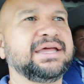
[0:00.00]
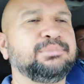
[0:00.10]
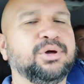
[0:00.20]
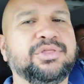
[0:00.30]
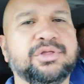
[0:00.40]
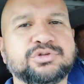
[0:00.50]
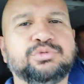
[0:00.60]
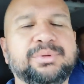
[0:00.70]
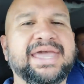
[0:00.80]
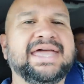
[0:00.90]
And both of those
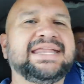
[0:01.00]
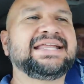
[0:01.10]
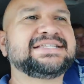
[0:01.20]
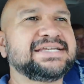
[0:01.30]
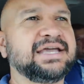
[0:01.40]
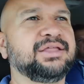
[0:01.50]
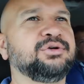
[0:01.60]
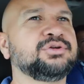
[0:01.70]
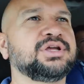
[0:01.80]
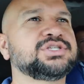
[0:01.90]
will be editing together